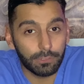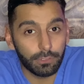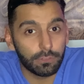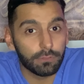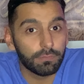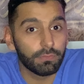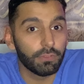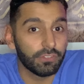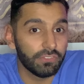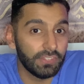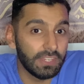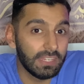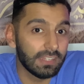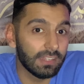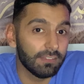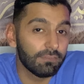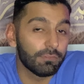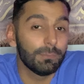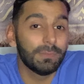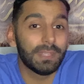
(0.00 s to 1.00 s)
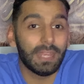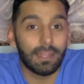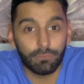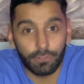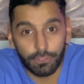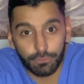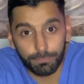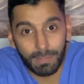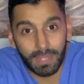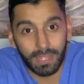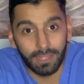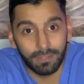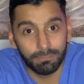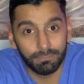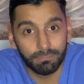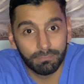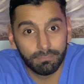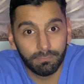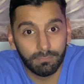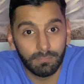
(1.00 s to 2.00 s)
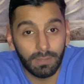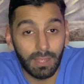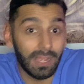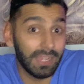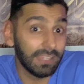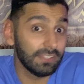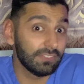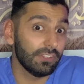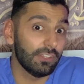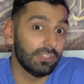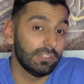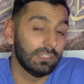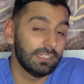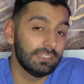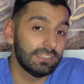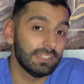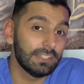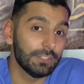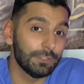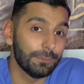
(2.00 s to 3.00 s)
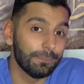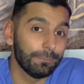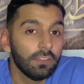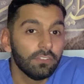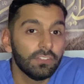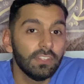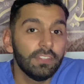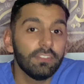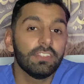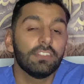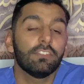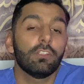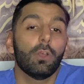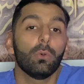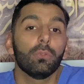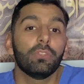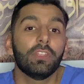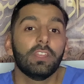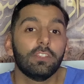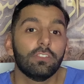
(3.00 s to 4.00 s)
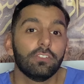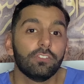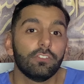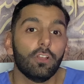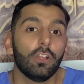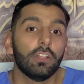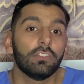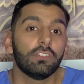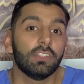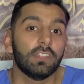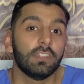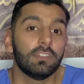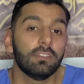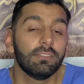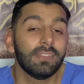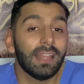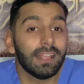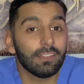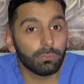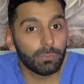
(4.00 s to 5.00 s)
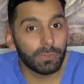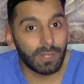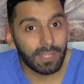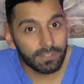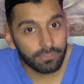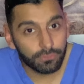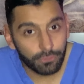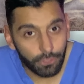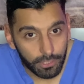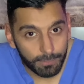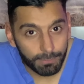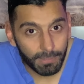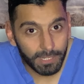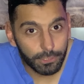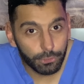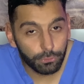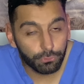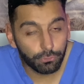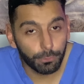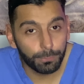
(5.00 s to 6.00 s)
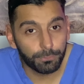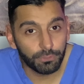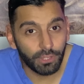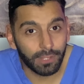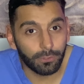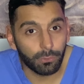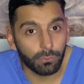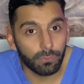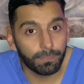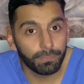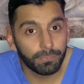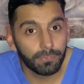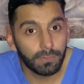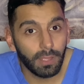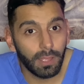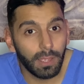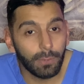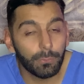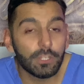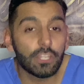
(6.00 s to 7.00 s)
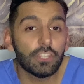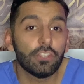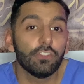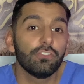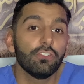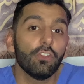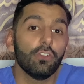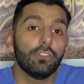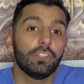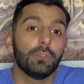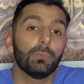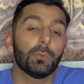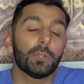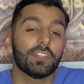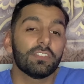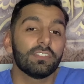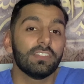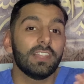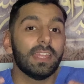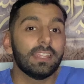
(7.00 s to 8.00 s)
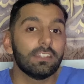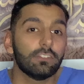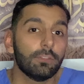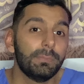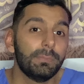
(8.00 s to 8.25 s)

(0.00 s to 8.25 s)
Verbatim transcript: could have foreseen it from the average man. I certainly didn't. Since this whole thing has started, that's when I started my YouTube channel. I wanted to show you what it's like to